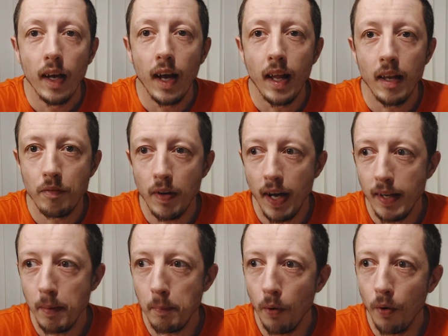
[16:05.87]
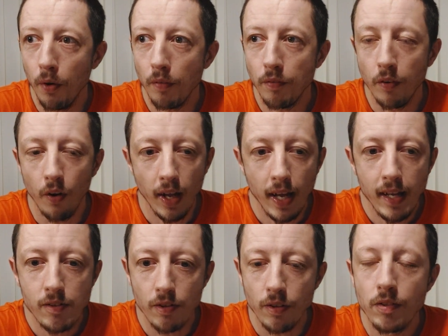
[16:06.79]
and I've had it bought for
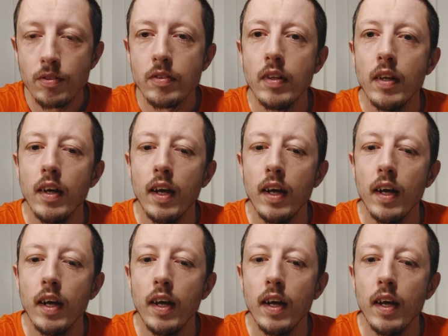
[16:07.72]
ages.